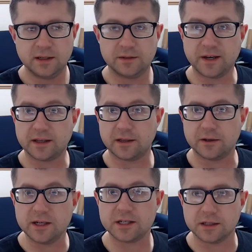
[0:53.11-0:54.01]
the fact that
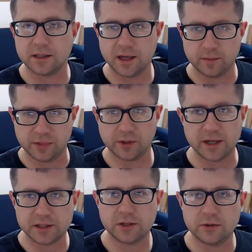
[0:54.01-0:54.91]
there isn't a Blue
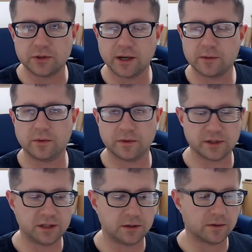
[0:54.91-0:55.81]
Eyes Toon Dragon
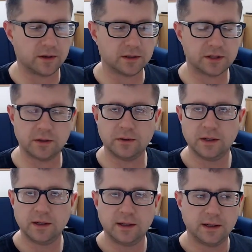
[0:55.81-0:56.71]
reverse secret rare. So
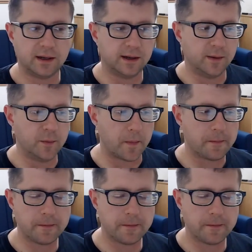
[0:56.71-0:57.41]
I'm